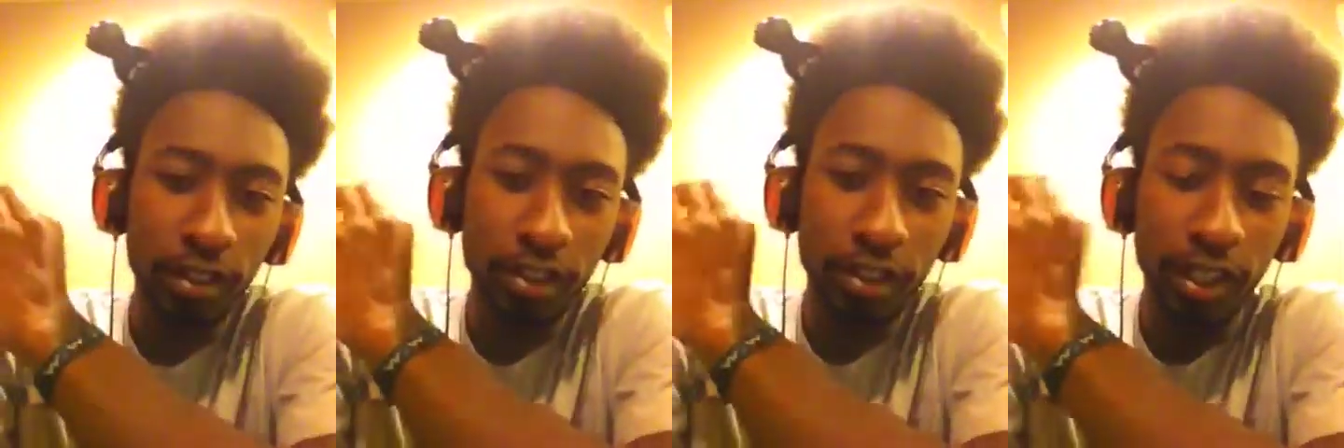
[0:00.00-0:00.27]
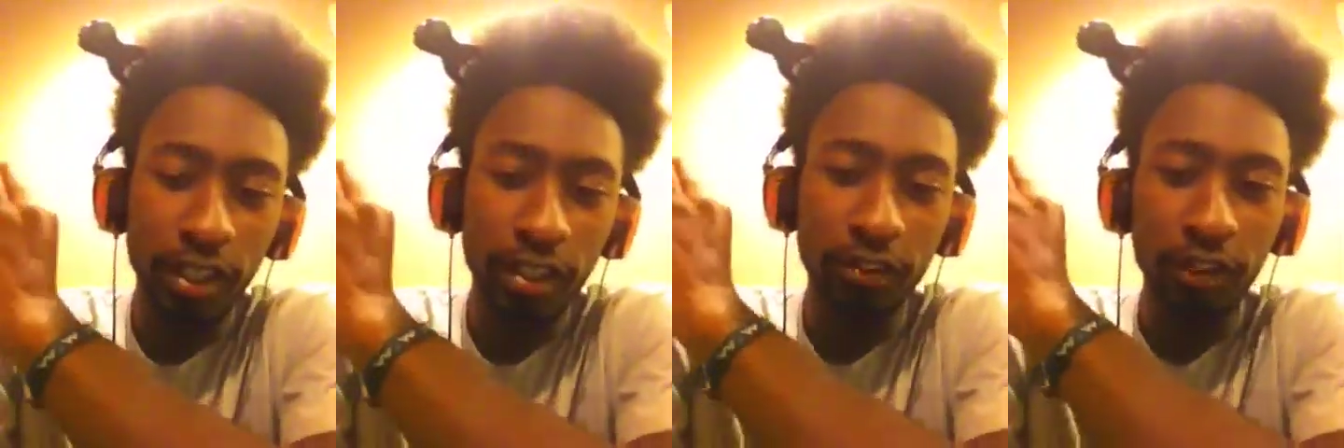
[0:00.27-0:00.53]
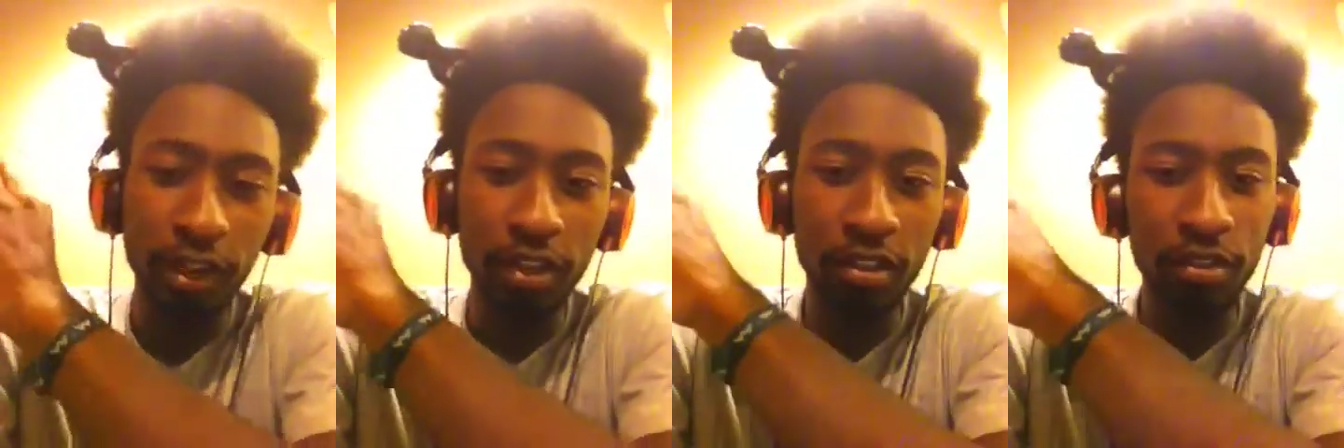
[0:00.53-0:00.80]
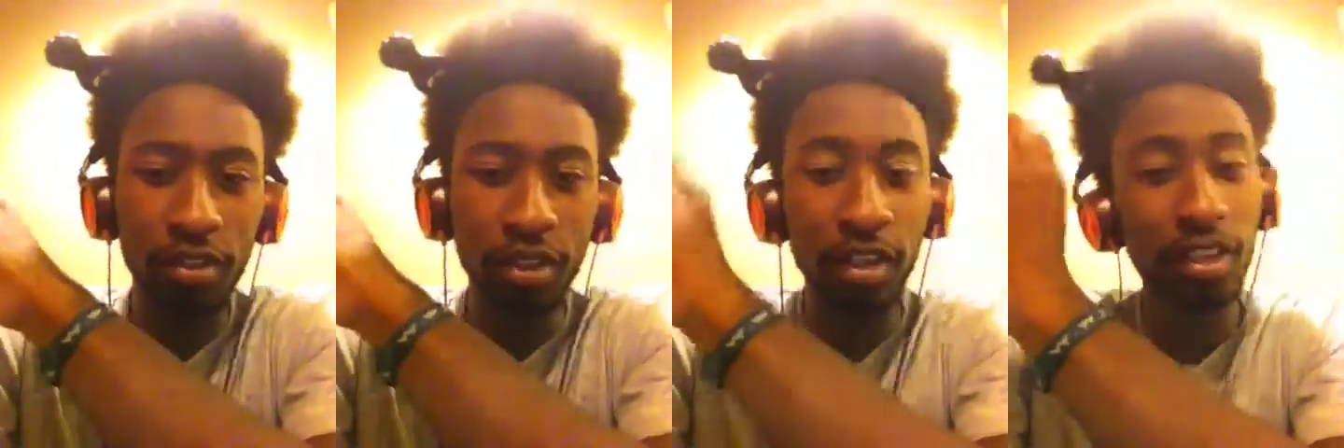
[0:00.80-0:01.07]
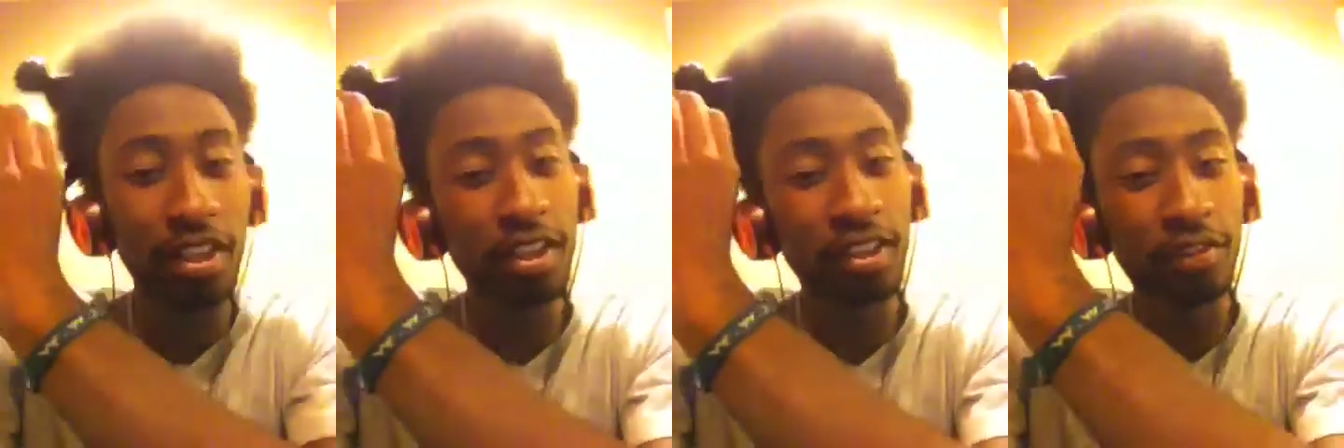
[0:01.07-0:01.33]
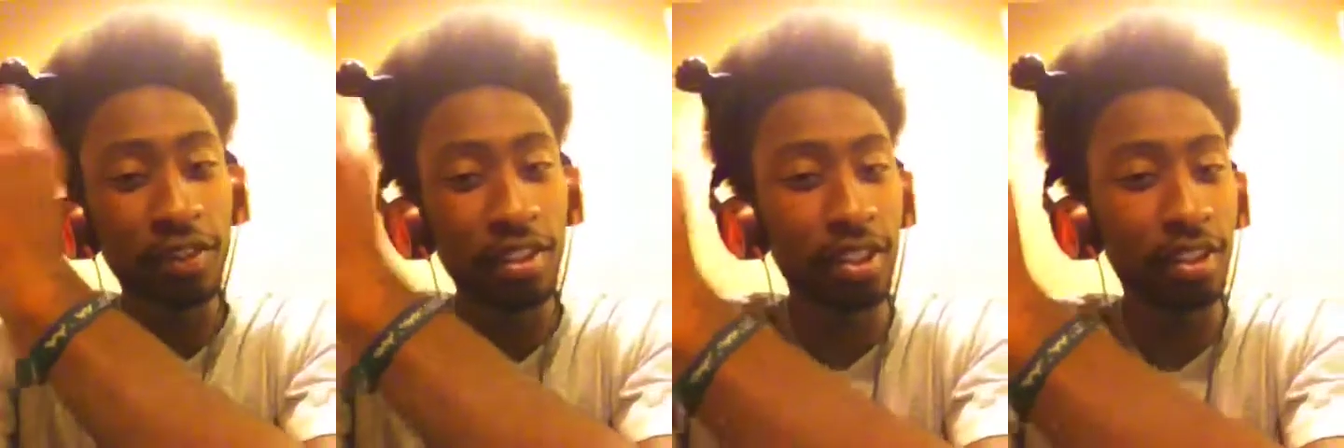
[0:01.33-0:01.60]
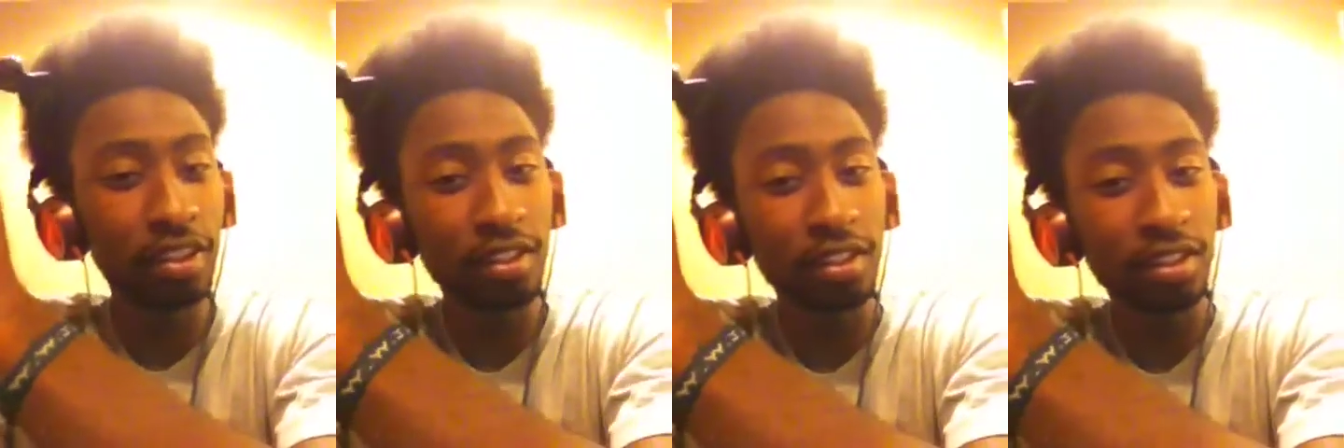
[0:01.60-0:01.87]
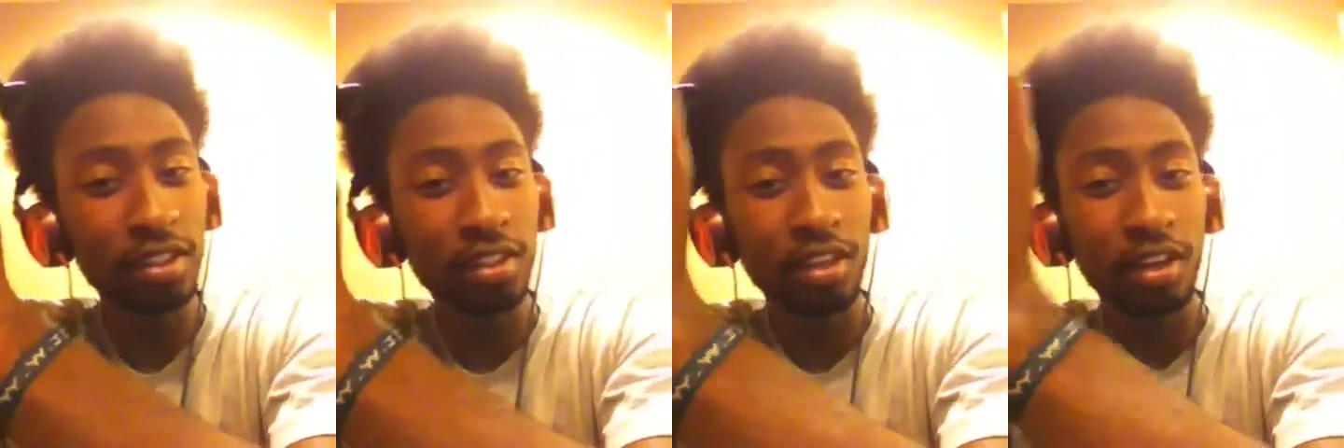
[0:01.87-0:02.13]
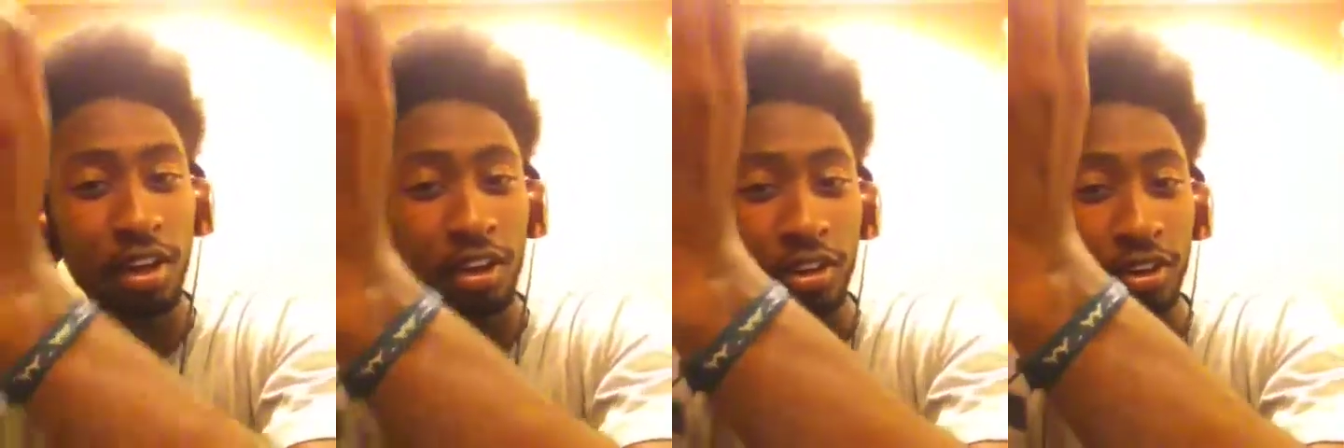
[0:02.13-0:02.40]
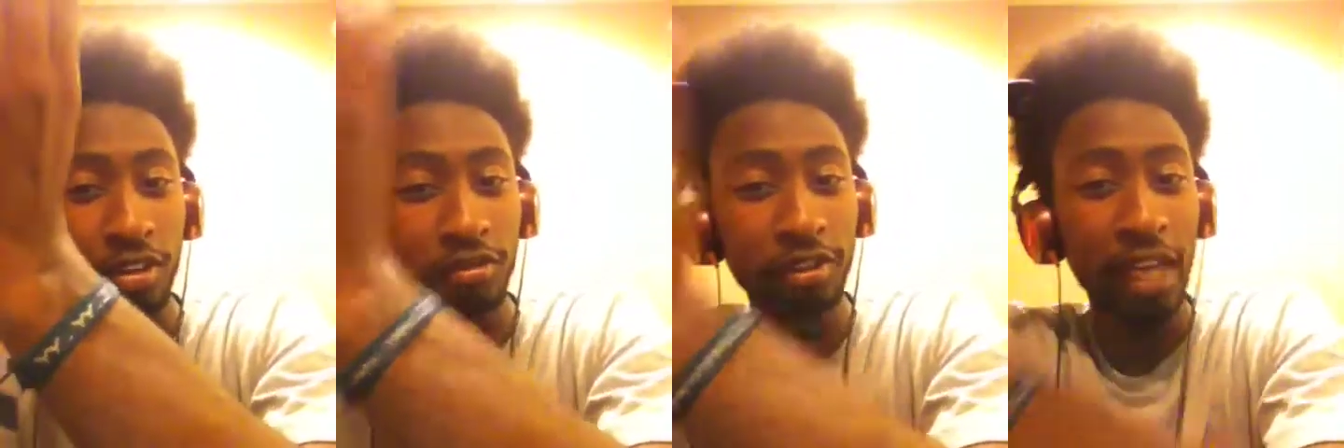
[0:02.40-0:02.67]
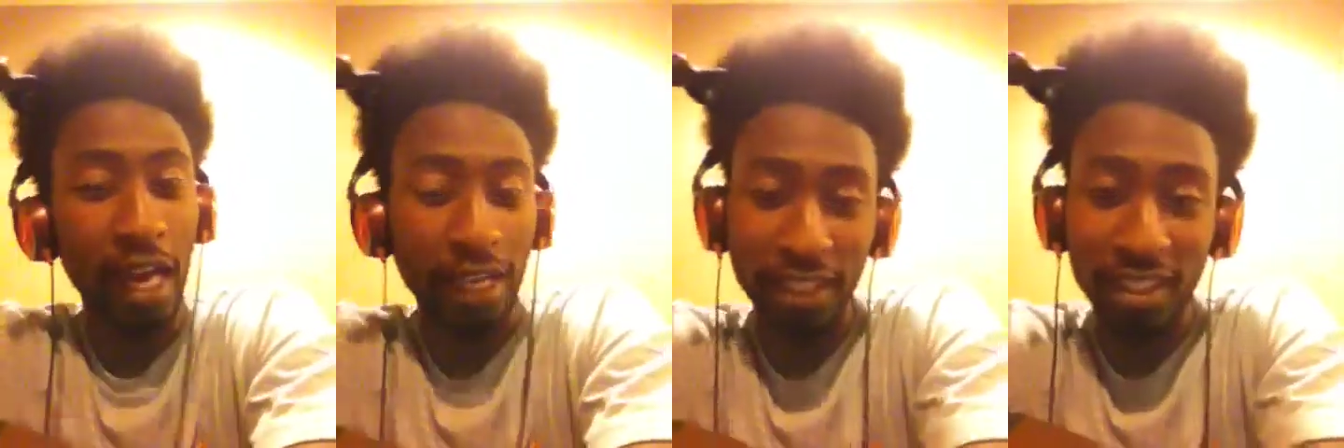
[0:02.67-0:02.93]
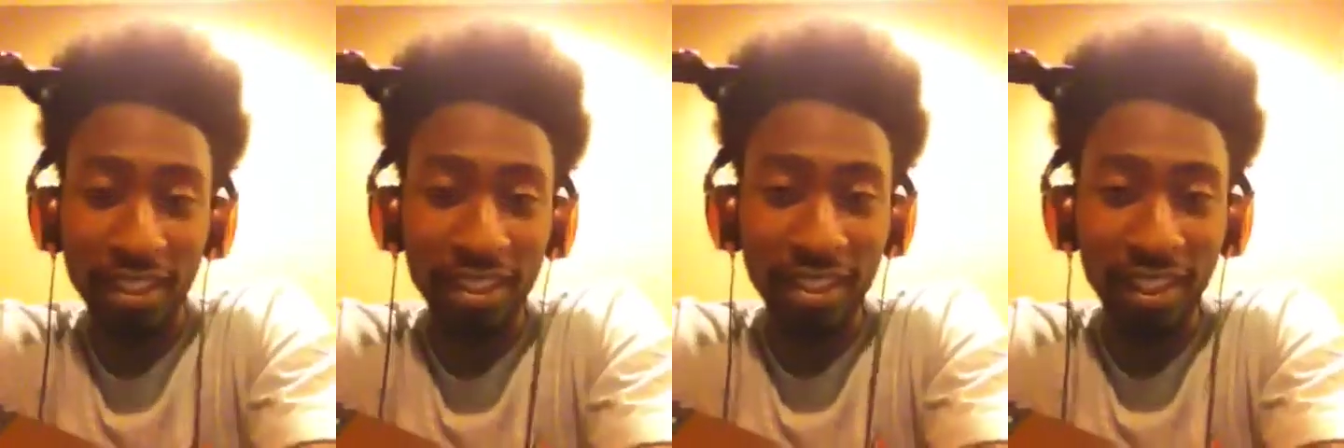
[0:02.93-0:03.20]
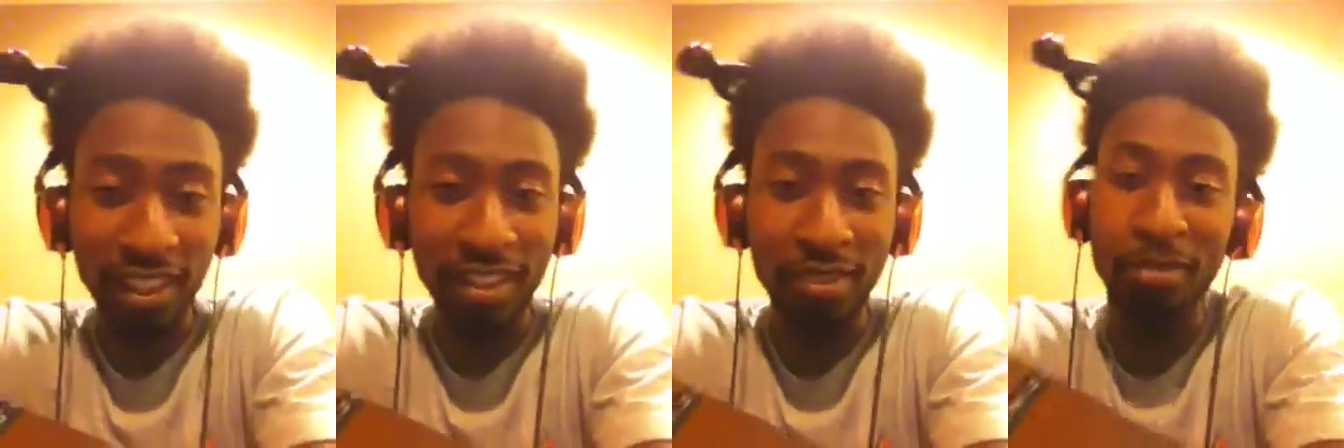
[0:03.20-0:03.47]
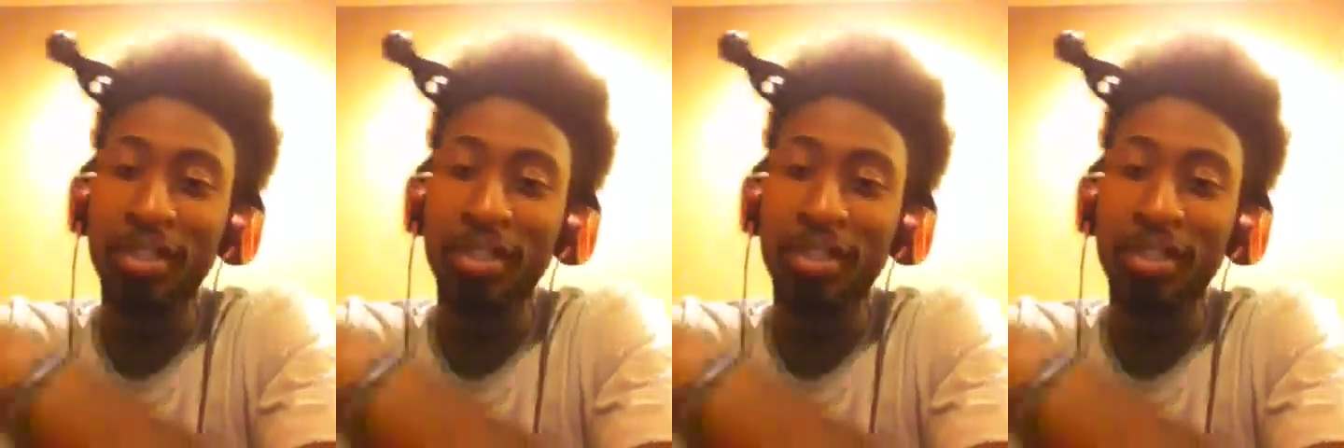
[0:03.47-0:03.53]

negative, ener- negative heat on the reactant side